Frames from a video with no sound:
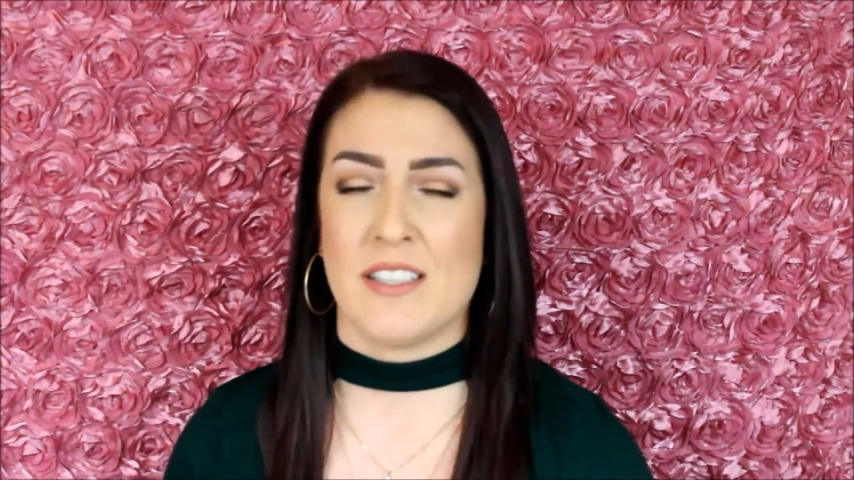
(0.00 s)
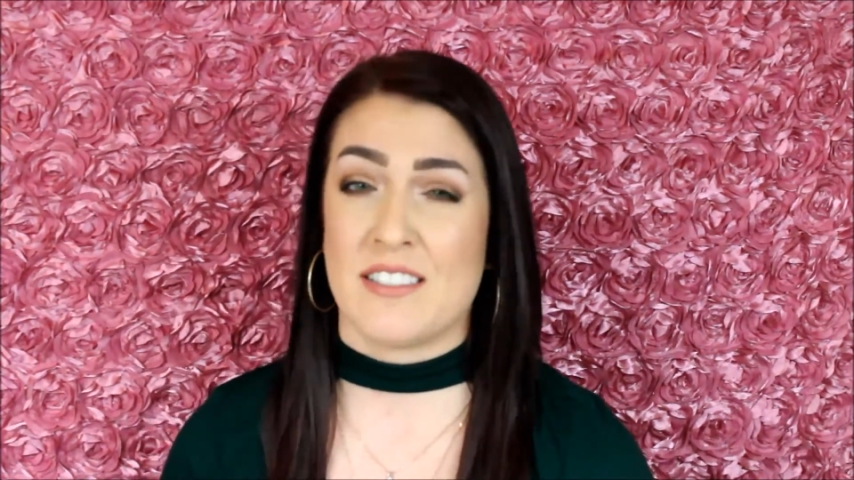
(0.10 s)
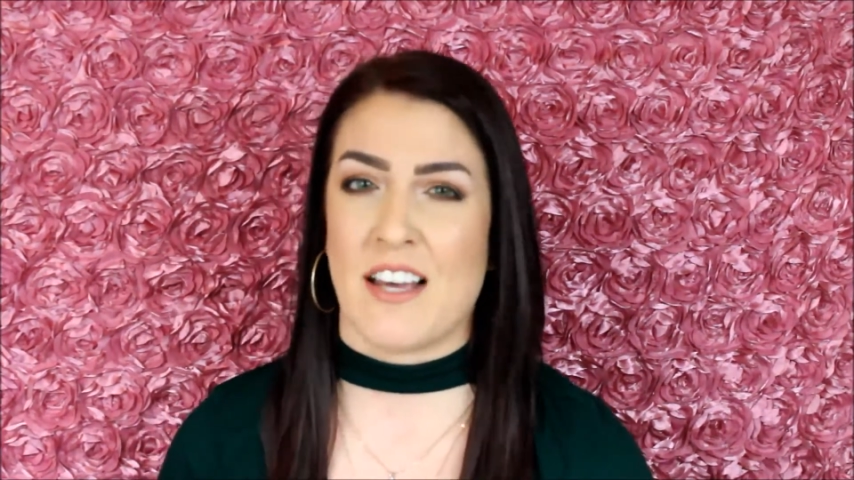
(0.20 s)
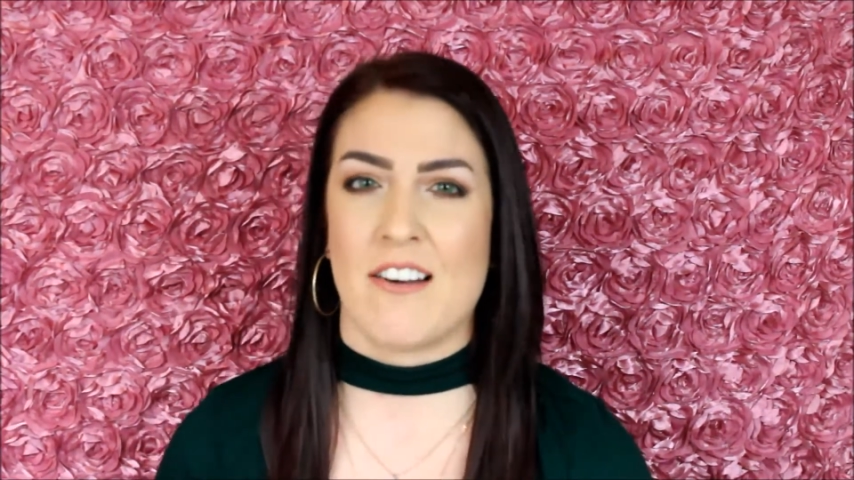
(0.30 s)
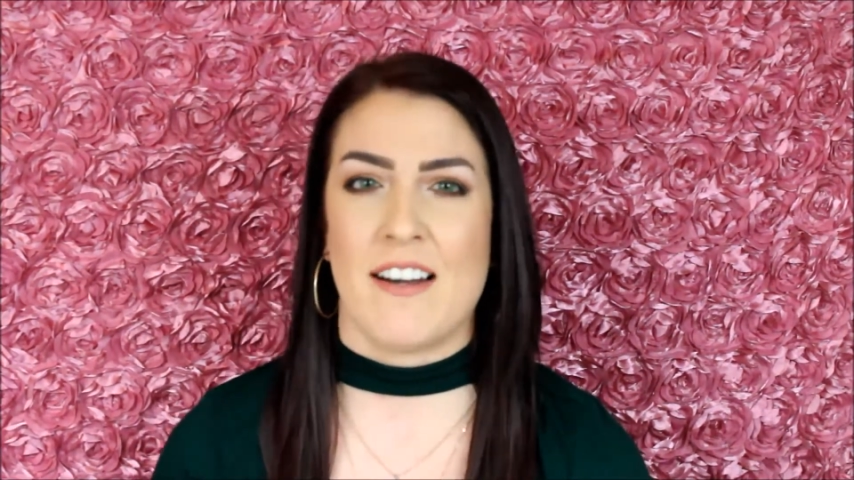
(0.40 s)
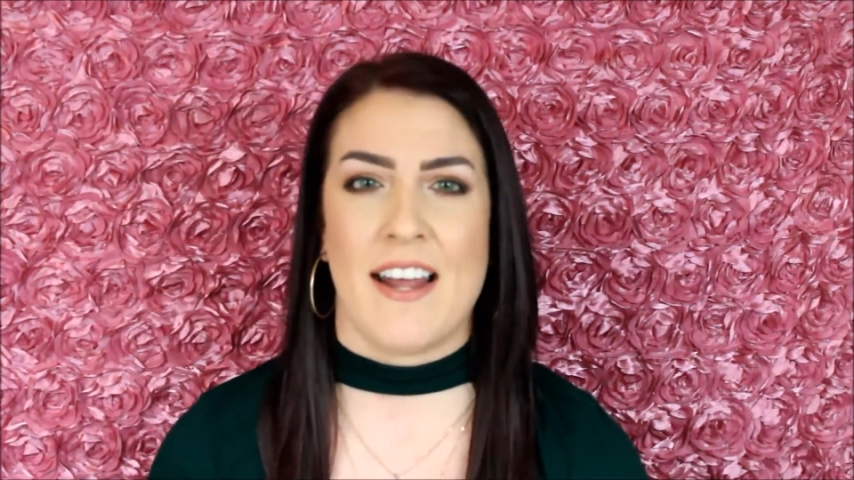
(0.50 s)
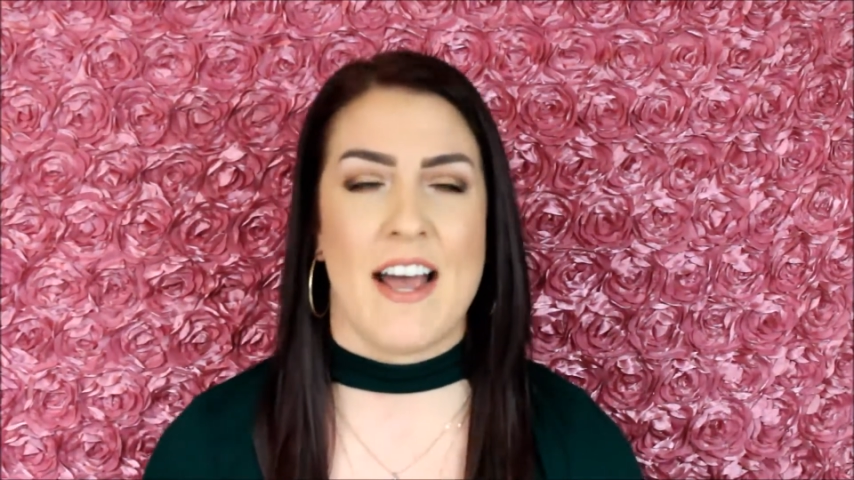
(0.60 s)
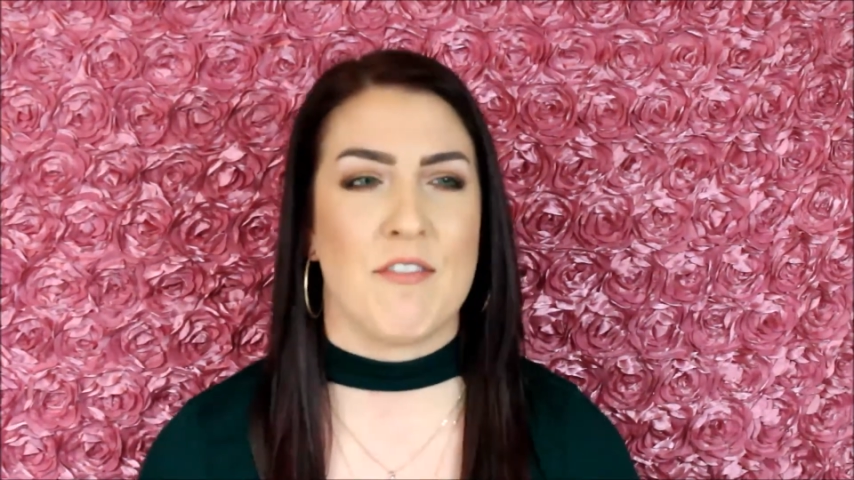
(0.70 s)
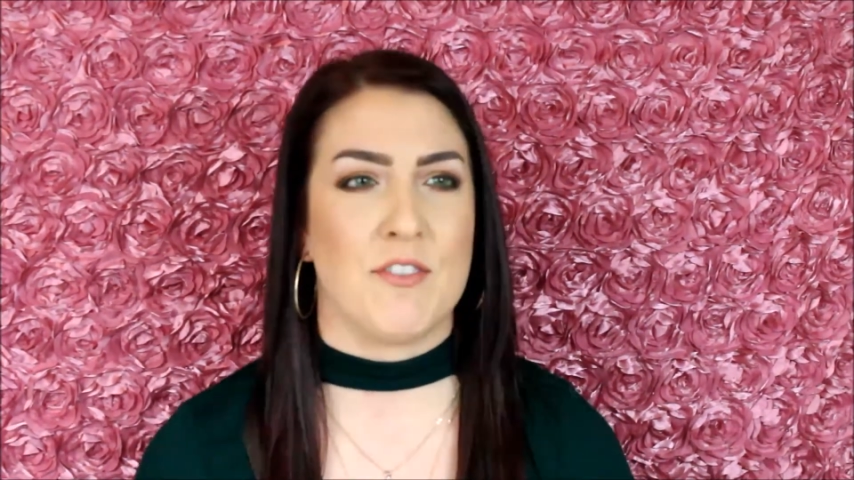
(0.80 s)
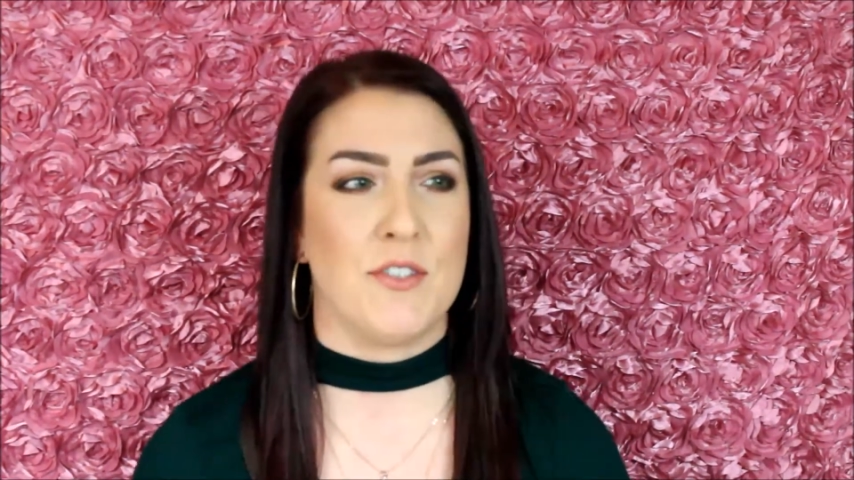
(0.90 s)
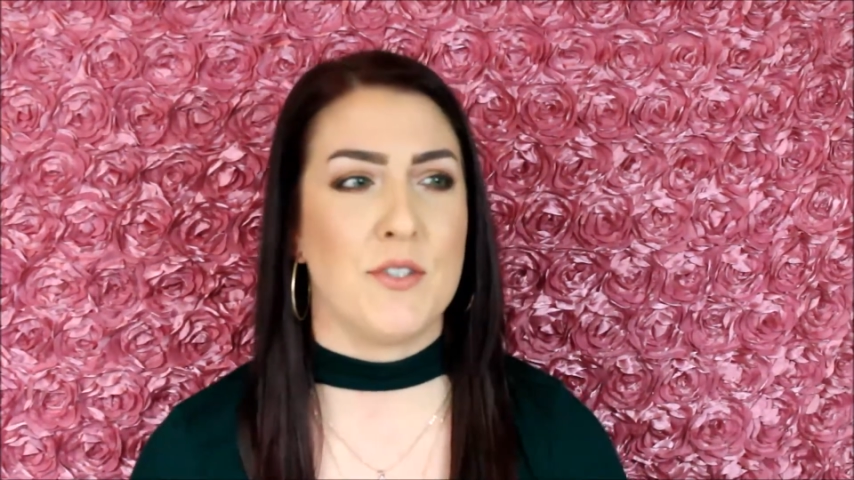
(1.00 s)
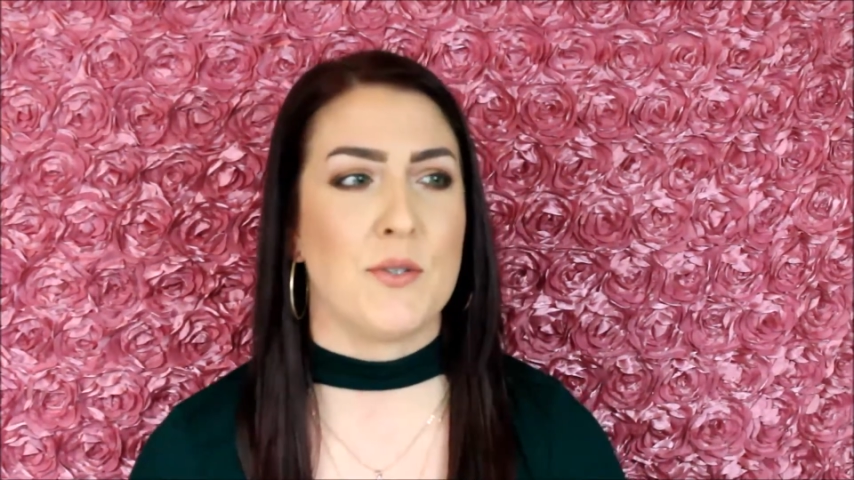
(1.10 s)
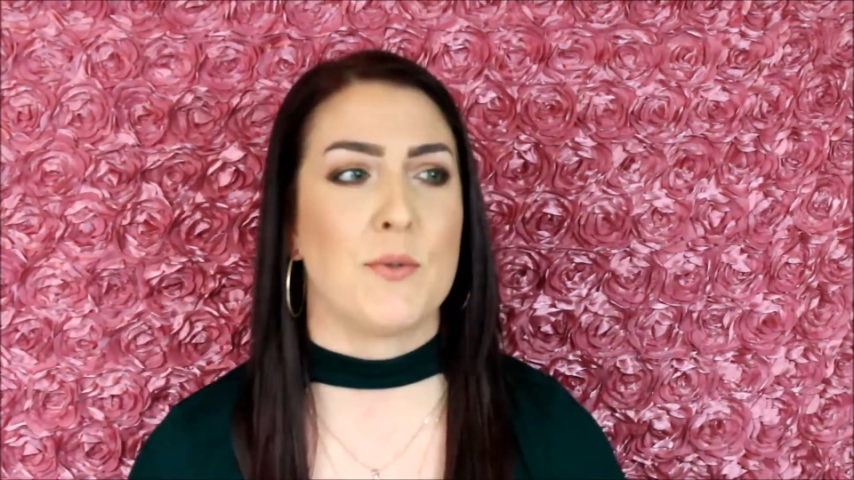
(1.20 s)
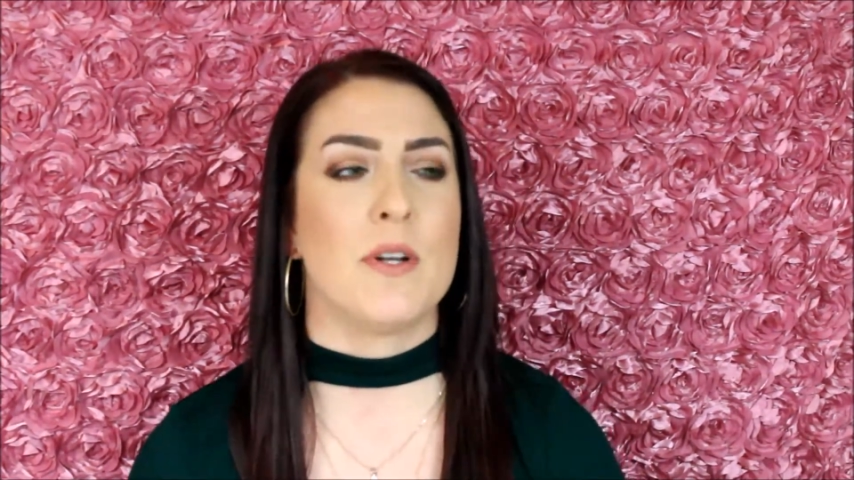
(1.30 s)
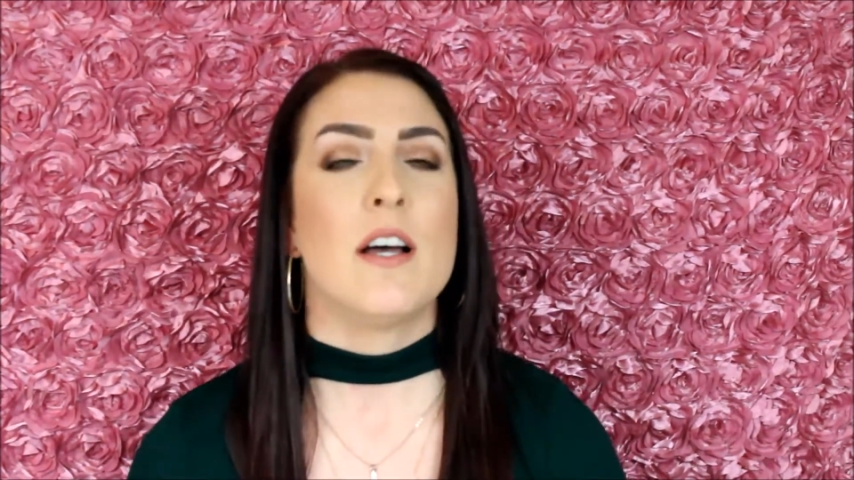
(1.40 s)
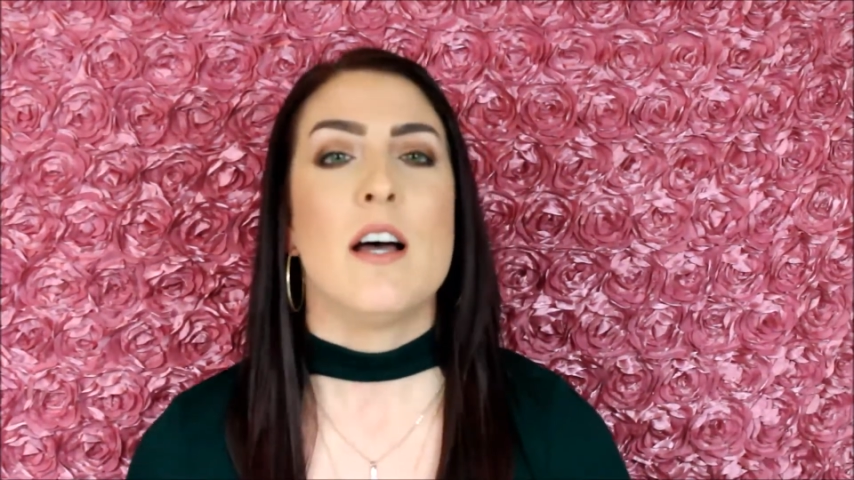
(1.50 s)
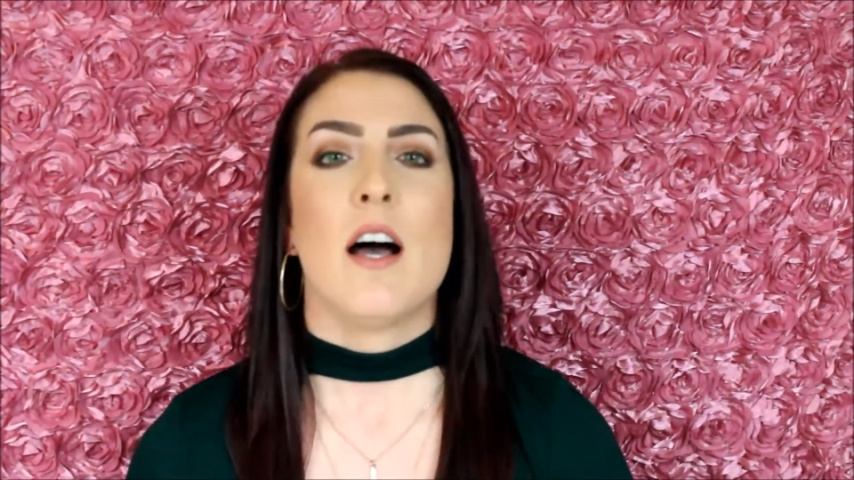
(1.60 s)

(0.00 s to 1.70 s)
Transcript: Saturday afternoon,